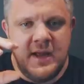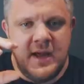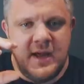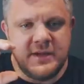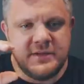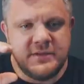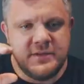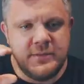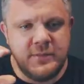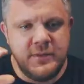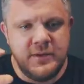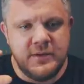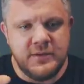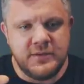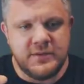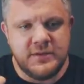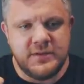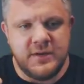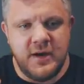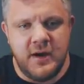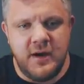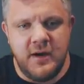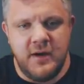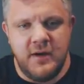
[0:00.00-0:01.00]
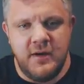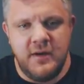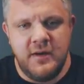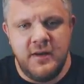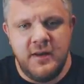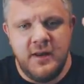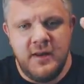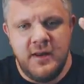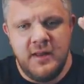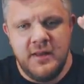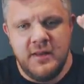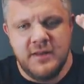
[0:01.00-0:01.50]
as the wheels turn,
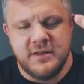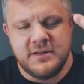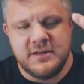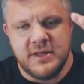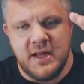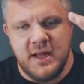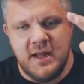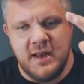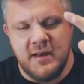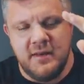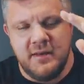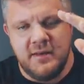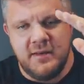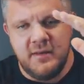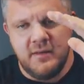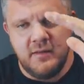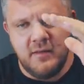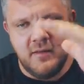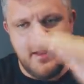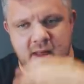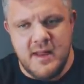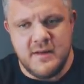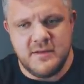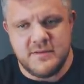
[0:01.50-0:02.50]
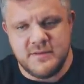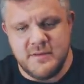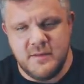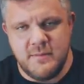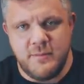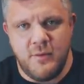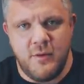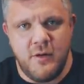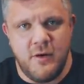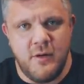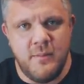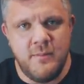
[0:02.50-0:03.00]
the sand lands on the
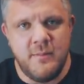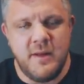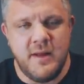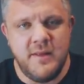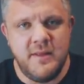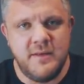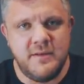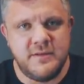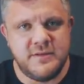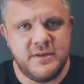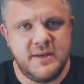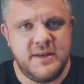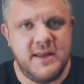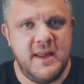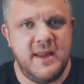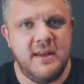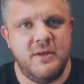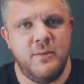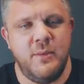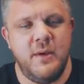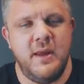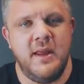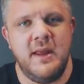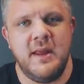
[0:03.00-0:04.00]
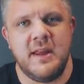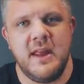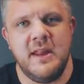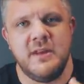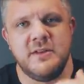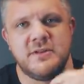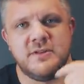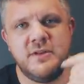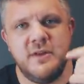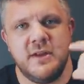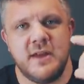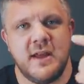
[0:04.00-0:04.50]
bottom, and there's a dead weight
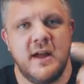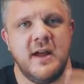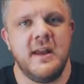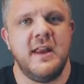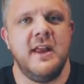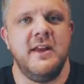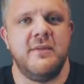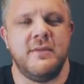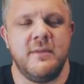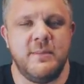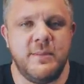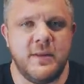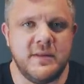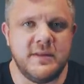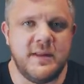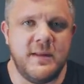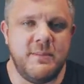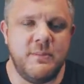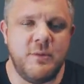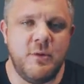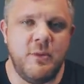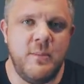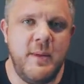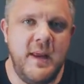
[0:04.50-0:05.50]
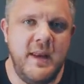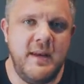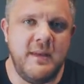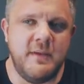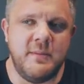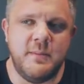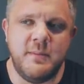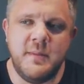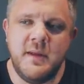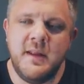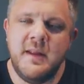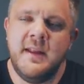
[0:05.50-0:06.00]
again, so you can't ever build up
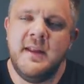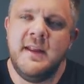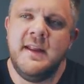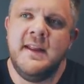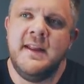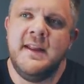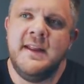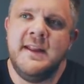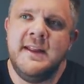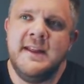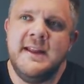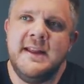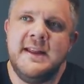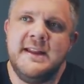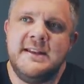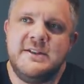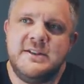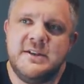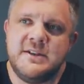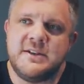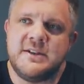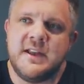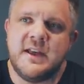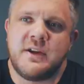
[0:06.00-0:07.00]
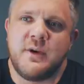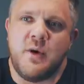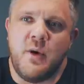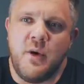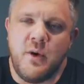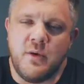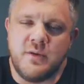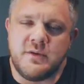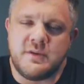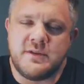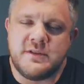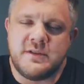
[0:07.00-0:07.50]
momentum. It's just a
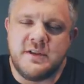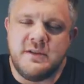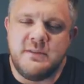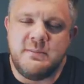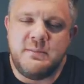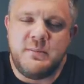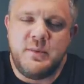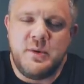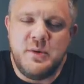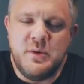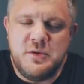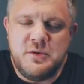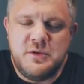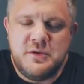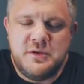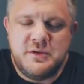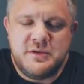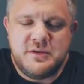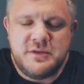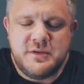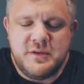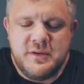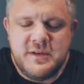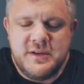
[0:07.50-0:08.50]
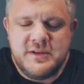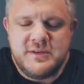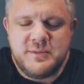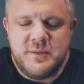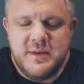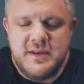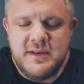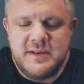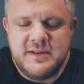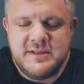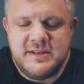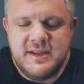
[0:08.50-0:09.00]
constant push. So this
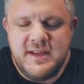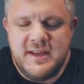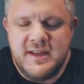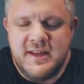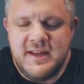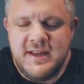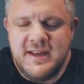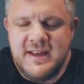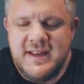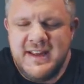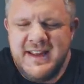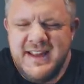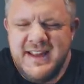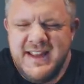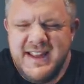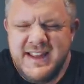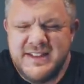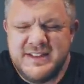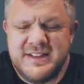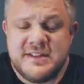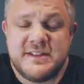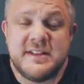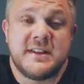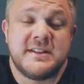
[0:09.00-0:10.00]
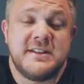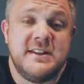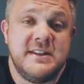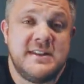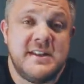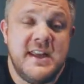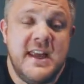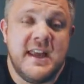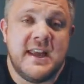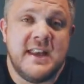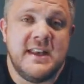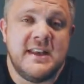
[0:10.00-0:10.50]
one is it's a
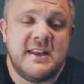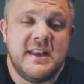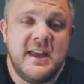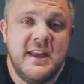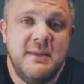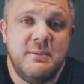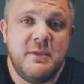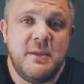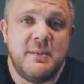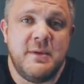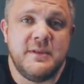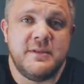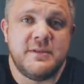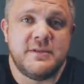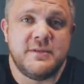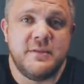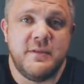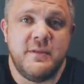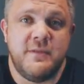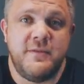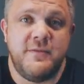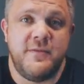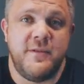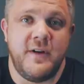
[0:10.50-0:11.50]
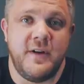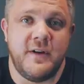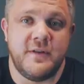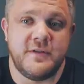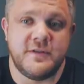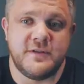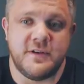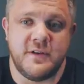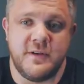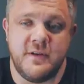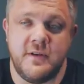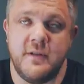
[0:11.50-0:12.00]
60-second time limit. So the furthest